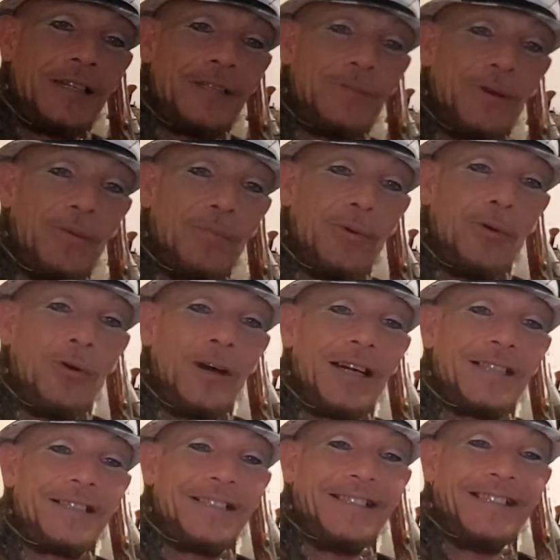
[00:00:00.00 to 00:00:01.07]
gizmo port
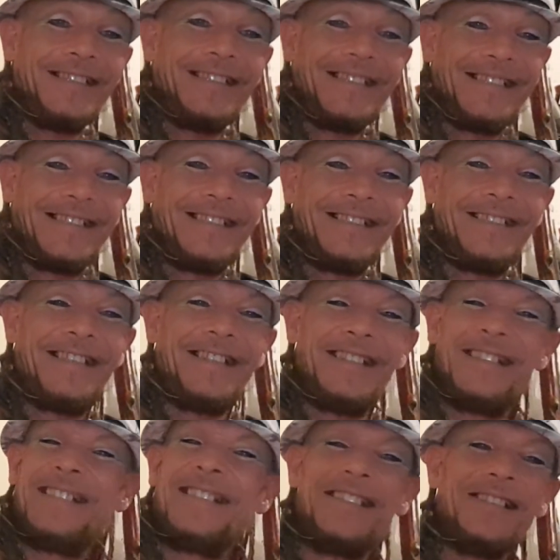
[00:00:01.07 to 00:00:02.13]
action.
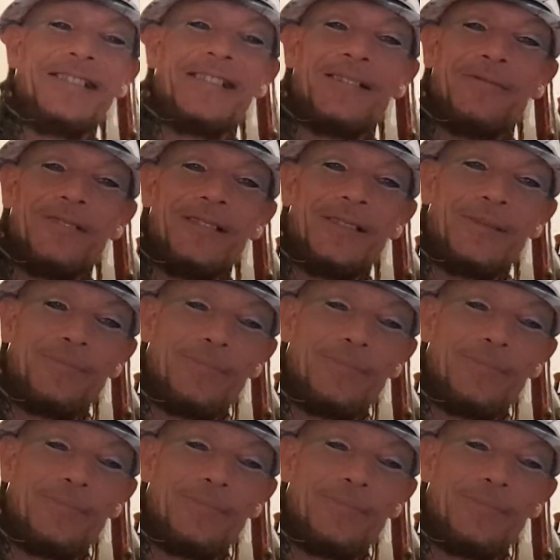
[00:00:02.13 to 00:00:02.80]
Just look at these